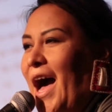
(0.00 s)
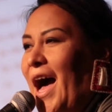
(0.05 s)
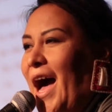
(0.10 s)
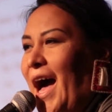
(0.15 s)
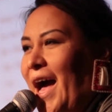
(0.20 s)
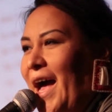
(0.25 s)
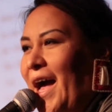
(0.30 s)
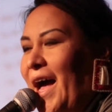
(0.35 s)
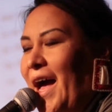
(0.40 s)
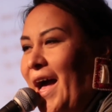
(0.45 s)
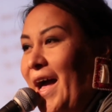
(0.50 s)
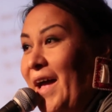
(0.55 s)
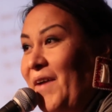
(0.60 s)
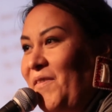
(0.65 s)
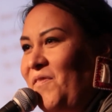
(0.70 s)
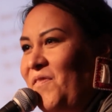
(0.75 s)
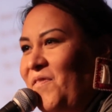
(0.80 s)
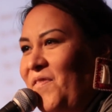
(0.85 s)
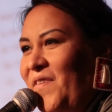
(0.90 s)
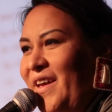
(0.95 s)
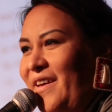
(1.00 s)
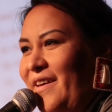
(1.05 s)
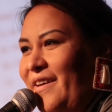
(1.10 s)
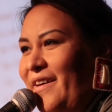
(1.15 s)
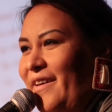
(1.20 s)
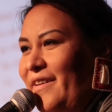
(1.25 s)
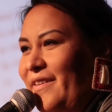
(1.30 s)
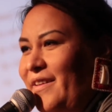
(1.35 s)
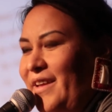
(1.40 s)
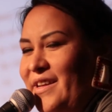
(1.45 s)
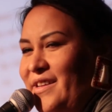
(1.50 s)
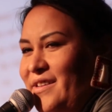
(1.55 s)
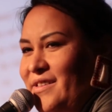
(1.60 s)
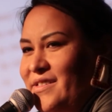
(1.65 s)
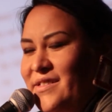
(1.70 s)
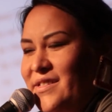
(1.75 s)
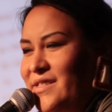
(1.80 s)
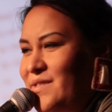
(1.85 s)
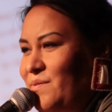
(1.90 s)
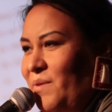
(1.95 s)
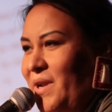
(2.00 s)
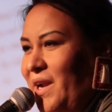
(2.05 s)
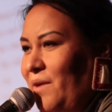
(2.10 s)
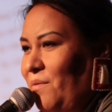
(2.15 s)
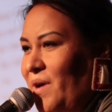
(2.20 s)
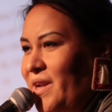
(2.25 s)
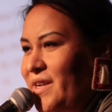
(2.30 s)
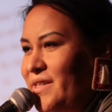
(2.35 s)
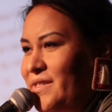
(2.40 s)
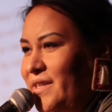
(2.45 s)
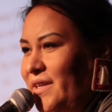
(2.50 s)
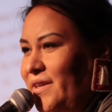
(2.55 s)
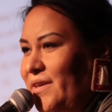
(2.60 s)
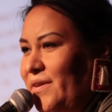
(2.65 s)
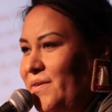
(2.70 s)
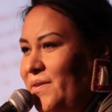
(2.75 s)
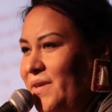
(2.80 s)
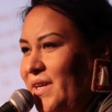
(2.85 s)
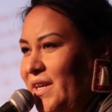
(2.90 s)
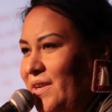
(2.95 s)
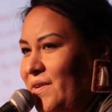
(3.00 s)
I feel it's just what I want to do.